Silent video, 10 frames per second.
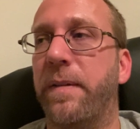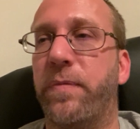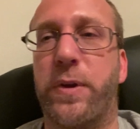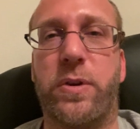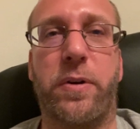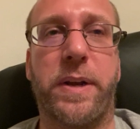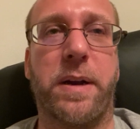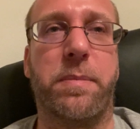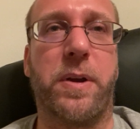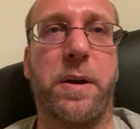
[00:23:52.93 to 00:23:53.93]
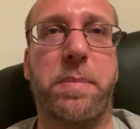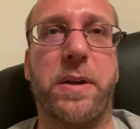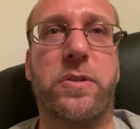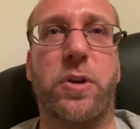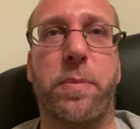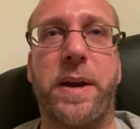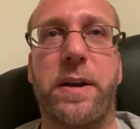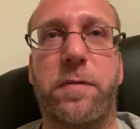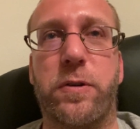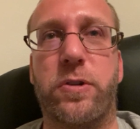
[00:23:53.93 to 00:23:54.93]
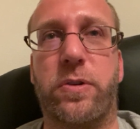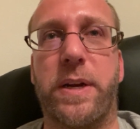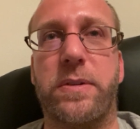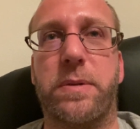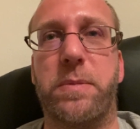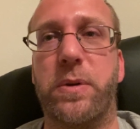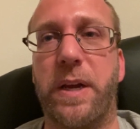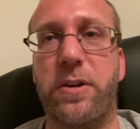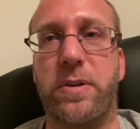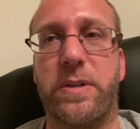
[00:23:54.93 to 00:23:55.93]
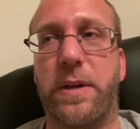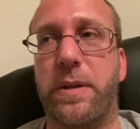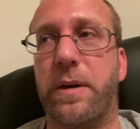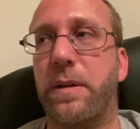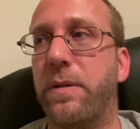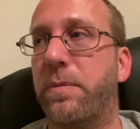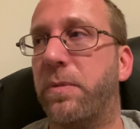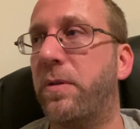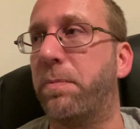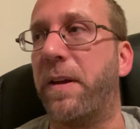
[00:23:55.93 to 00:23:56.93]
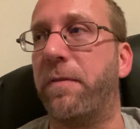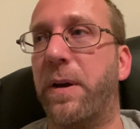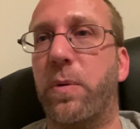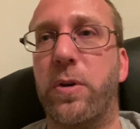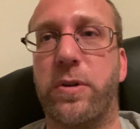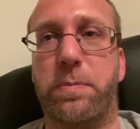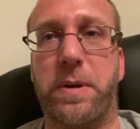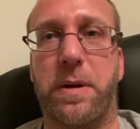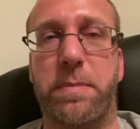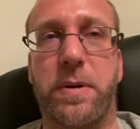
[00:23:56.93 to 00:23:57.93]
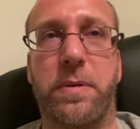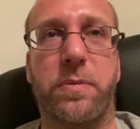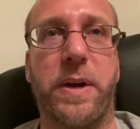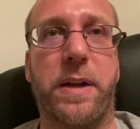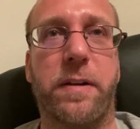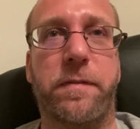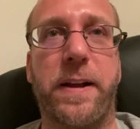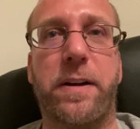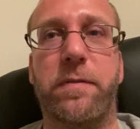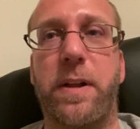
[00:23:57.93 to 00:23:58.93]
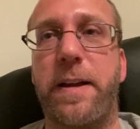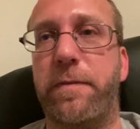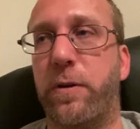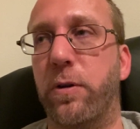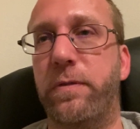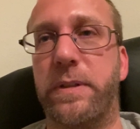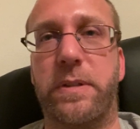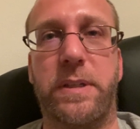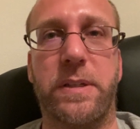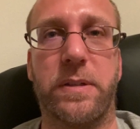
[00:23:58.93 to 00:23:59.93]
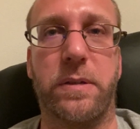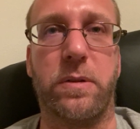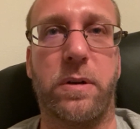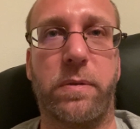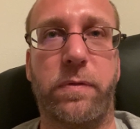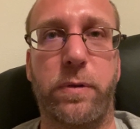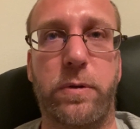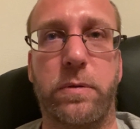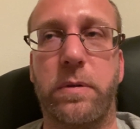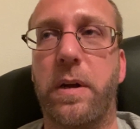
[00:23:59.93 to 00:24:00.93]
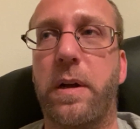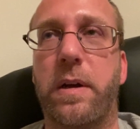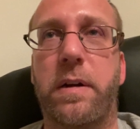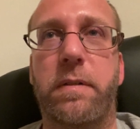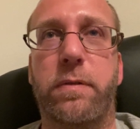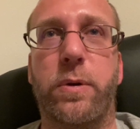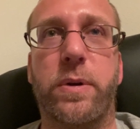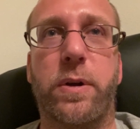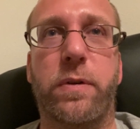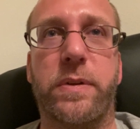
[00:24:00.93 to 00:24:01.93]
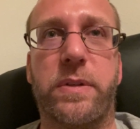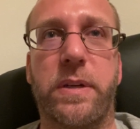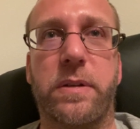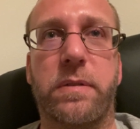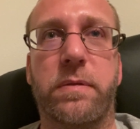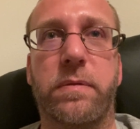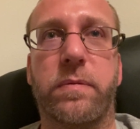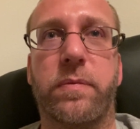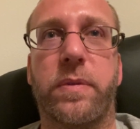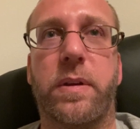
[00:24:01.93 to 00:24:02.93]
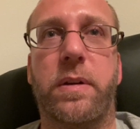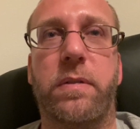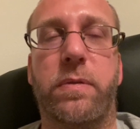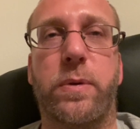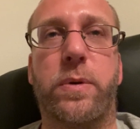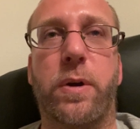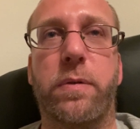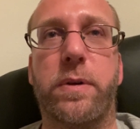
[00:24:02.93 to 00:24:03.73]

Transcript: there's already going to be so many different strains and mutations out there. This may very well just become a regular fact of life. COVID season along with flu. Flu and COVID season. Flu, COVID,